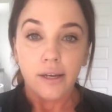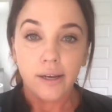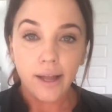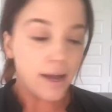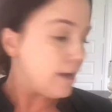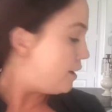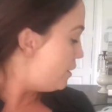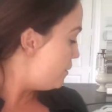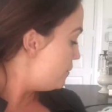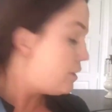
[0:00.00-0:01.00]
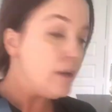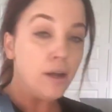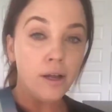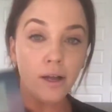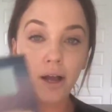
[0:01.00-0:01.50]
now
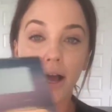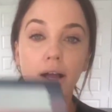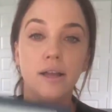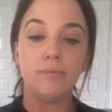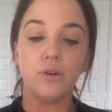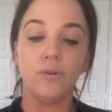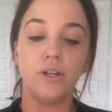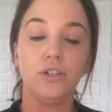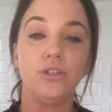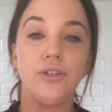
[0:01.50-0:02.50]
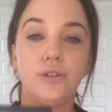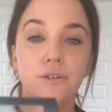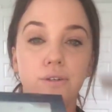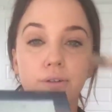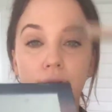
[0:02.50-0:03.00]
I am going
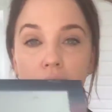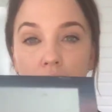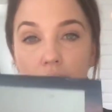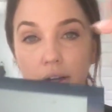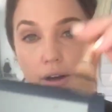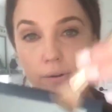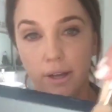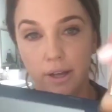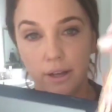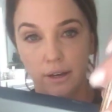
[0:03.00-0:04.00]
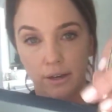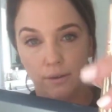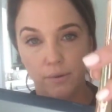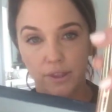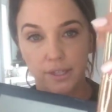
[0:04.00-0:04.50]
to go in
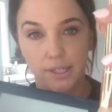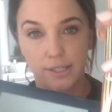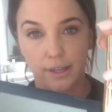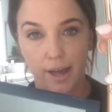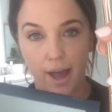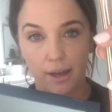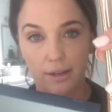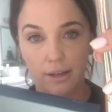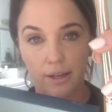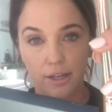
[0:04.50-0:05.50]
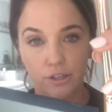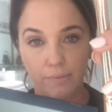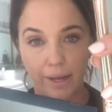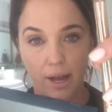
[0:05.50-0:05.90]
with the detail hack and do my